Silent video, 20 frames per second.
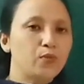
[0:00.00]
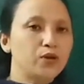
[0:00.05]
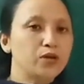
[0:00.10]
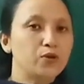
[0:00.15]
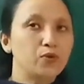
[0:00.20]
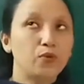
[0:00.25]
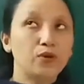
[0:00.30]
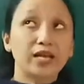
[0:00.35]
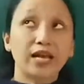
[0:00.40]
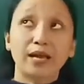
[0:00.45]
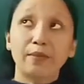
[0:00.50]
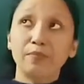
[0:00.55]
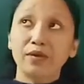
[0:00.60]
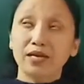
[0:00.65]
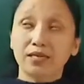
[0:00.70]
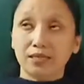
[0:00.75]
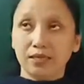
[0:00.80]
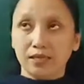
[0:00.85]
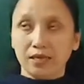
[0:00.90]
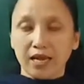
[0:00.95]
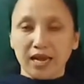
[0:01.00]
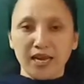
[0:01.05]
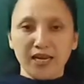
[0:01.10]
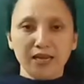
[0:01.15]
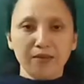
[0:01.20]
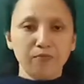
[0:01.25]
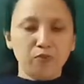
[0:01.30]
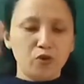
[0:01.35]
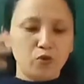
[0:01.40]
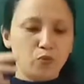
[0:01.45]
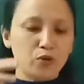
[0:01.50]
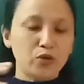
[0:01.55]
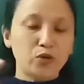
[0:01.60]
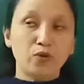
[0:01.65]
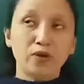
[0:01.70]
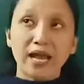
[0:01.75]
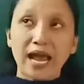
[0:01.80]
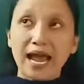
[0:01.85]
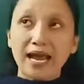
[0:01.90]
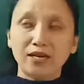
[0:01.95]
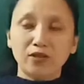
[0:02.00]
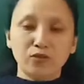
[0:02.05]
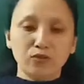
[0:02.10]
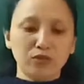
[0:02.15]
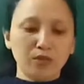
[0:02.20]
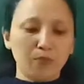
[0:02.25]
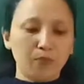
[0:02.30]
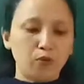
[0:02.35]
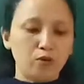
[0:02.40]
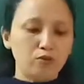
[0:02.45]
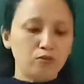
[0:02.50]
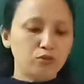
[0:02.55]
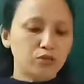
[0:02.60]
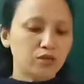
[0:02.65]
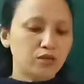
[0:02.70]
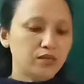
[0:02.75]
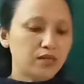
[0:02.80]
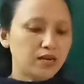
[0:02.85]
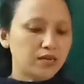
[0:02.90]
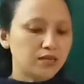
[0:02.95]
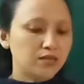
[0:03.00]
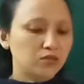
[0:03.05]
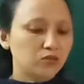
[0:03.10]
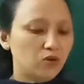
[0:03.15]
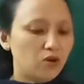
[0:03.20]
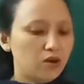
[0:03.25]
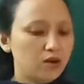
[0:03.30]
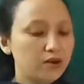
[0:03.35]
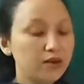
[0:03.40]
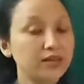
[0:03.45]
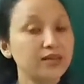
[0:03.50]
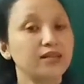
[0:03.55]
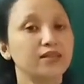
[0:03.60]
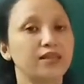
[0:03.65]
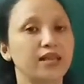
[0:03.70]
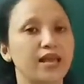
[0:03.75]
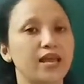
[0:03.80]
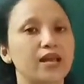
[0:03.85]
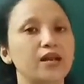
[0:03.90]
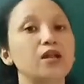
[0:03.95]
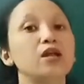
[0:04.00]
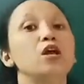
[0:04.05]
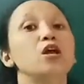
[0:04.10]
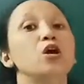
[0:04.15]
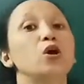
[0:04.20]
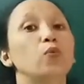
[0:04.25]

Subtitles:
We don't emit anymore, we don't add to the pollution that is already there